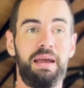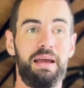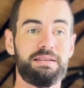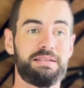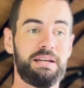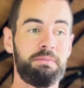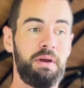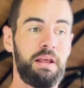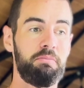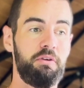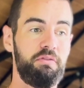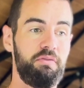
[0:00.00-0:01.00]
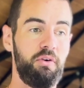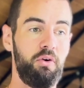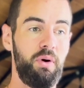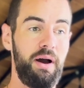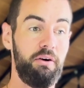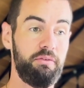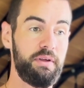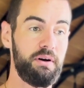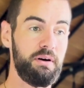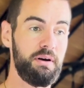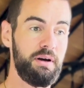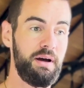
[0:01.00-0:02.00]
it's gonna make me feel healthier
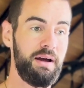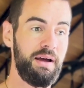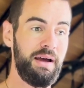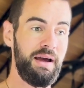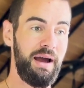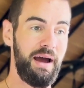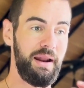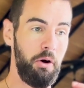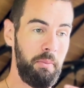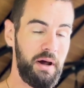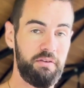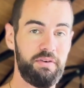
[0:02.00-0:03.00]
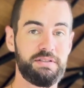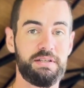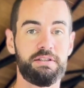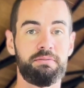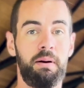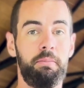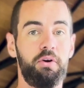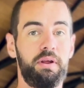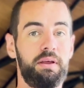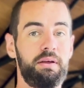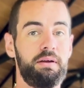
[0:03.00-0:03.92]
and that will manifest into my body.